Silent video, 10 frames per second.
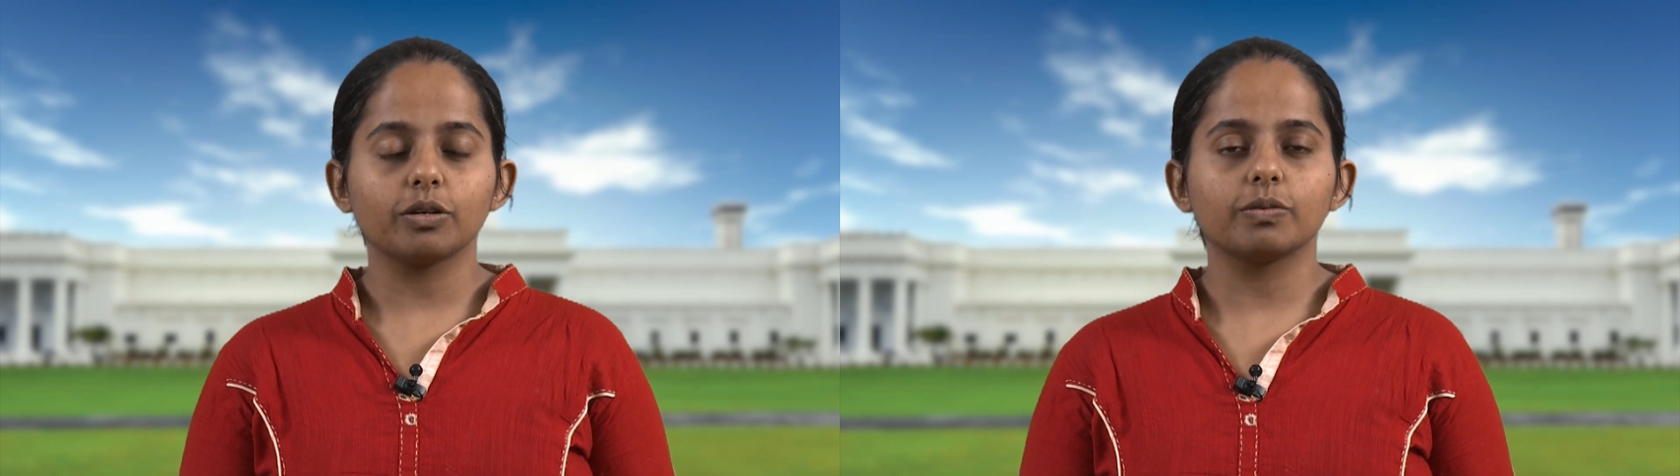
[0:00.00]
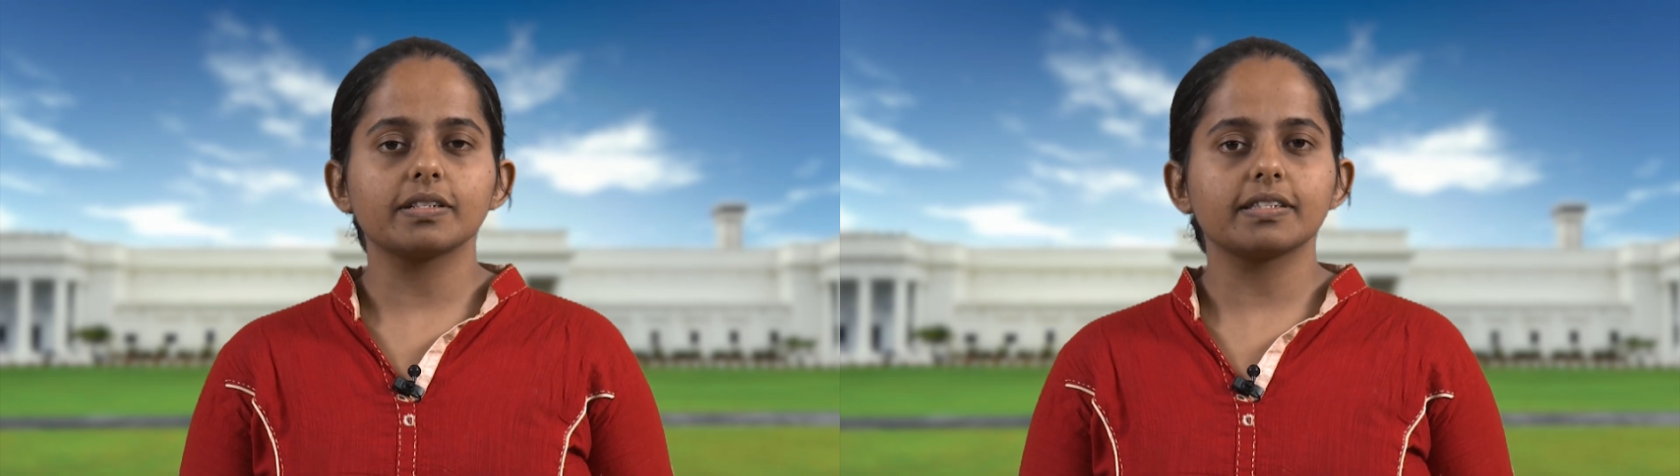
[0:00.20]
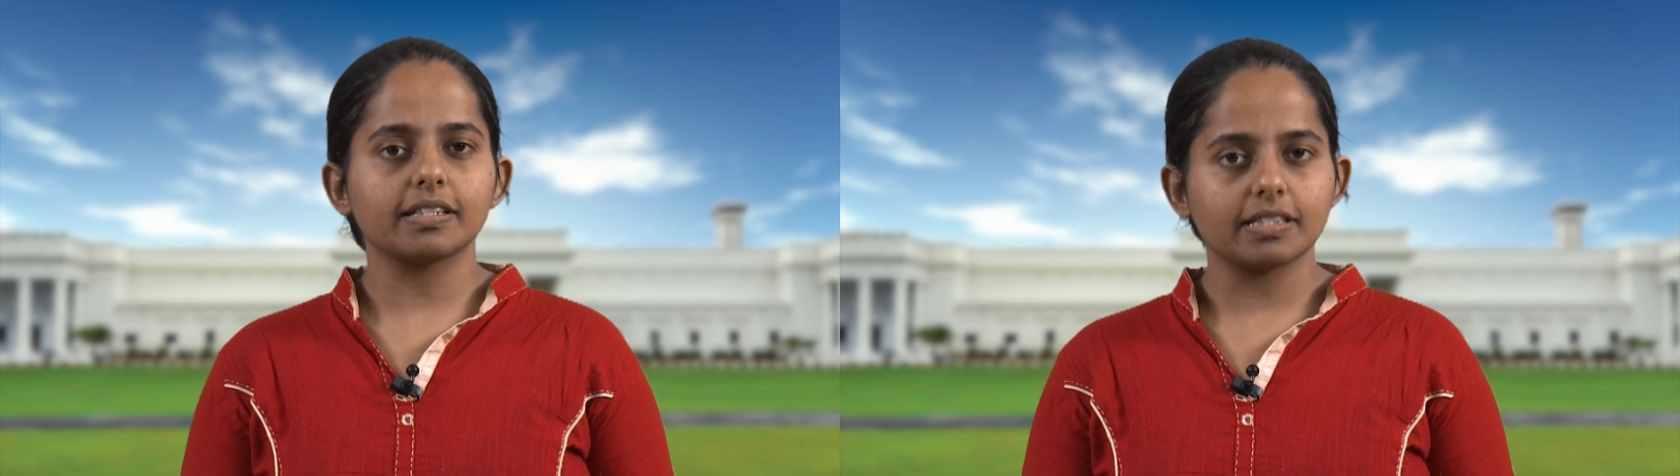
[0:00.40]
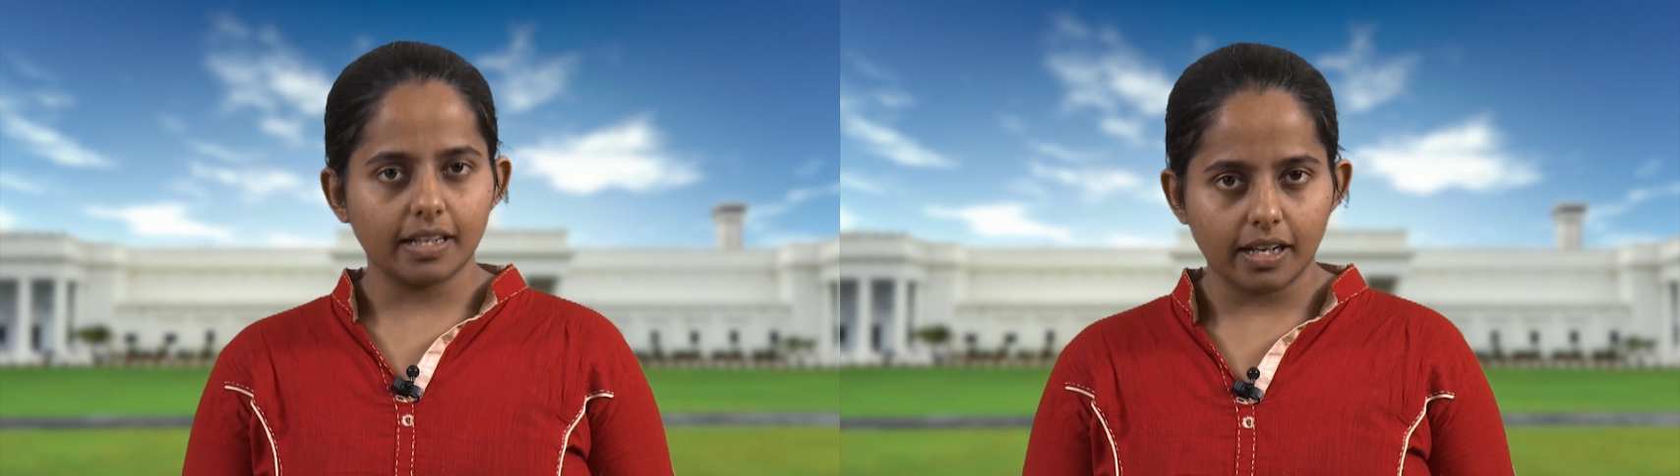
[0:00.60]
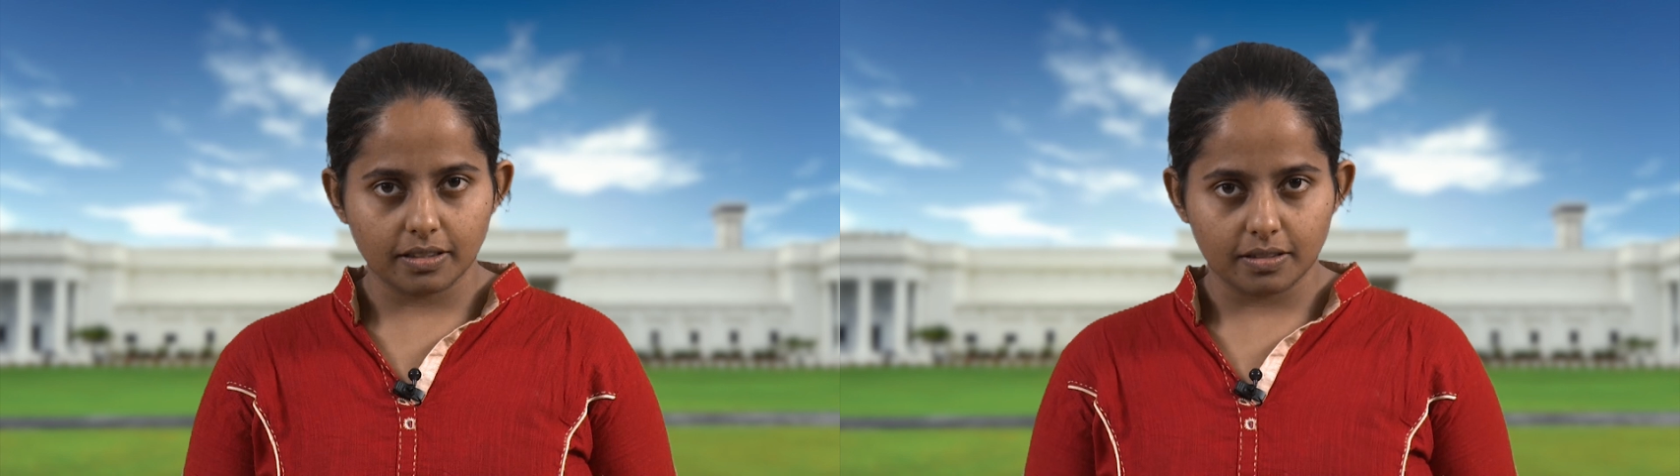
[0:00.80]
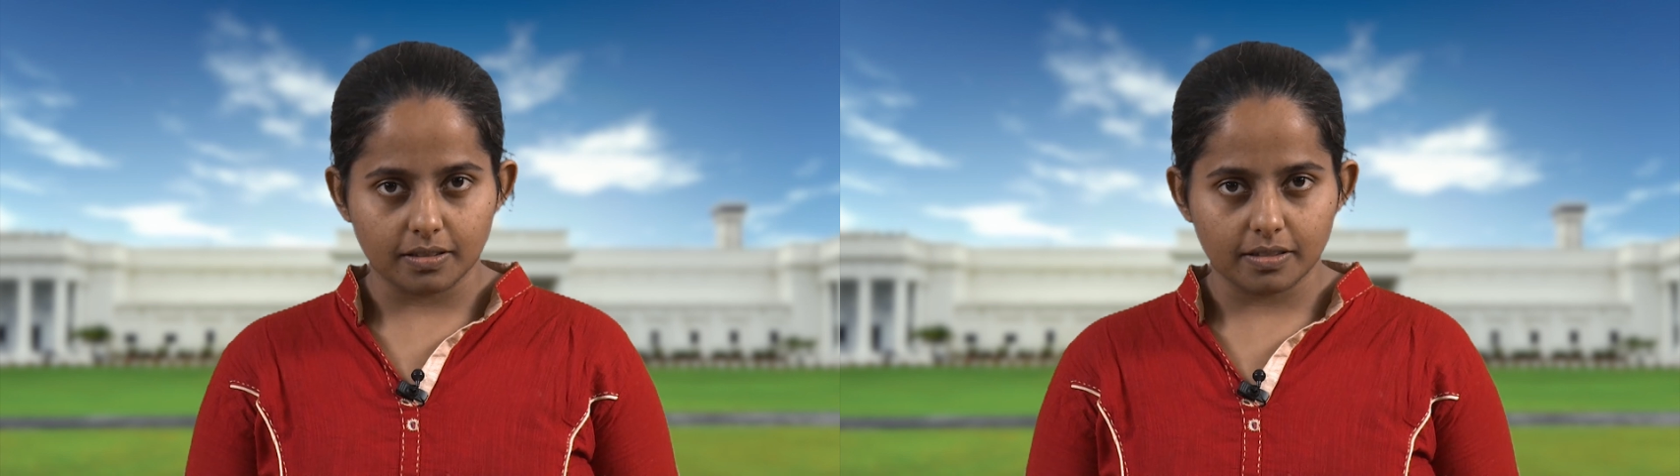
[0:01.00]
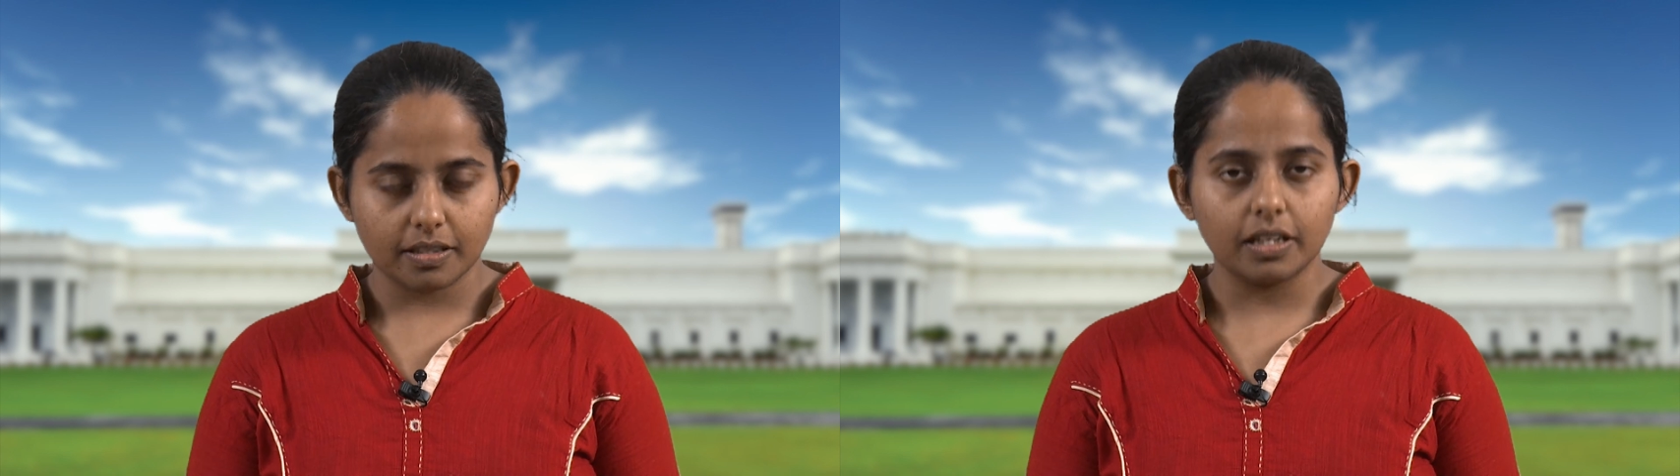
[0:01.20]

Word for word: over 60 lectures,